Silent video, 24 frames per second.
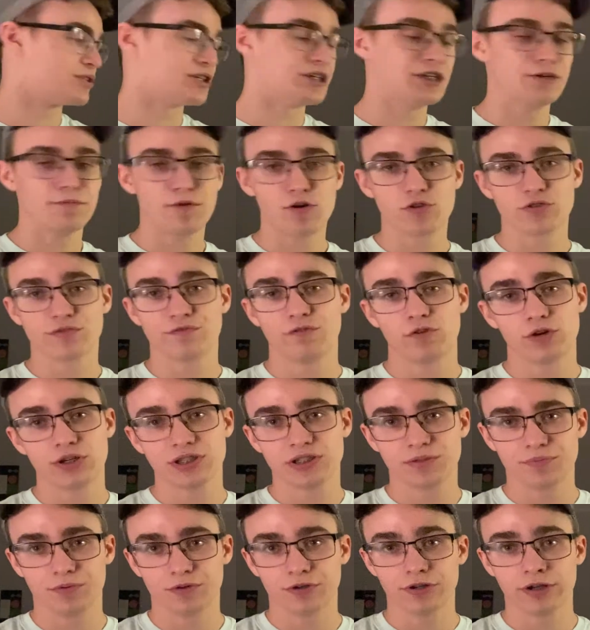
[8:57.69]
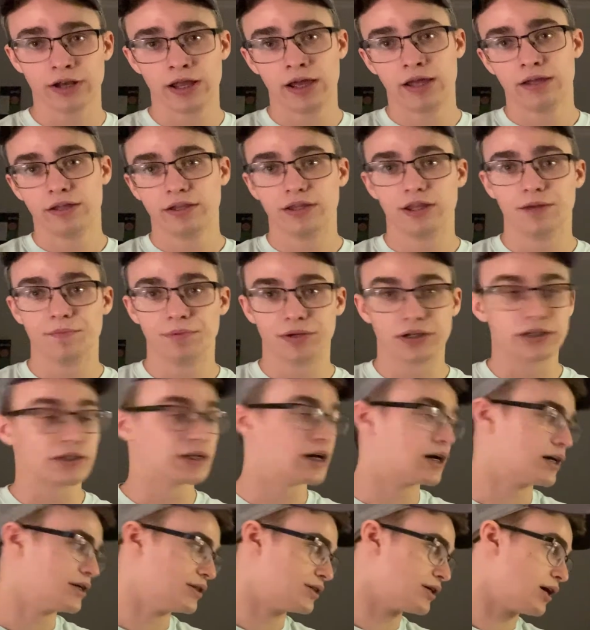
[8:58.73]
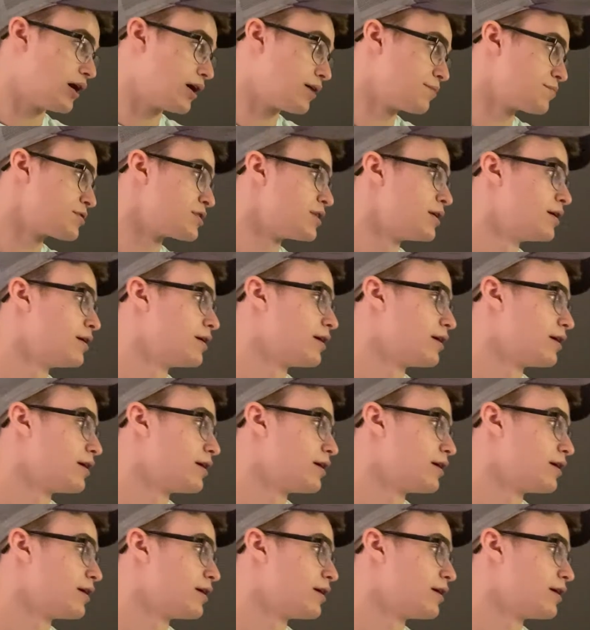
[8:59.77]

Emo's Void Spirit, they picked 9 times.